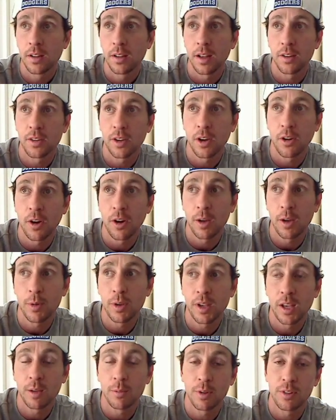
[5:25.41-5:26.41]
That's how I
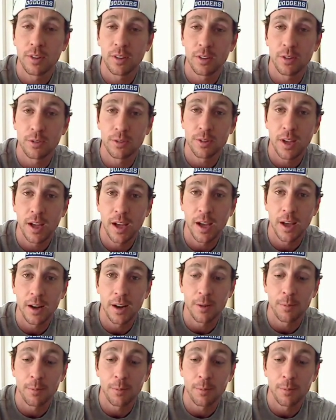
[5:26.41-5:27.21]
became a single dad.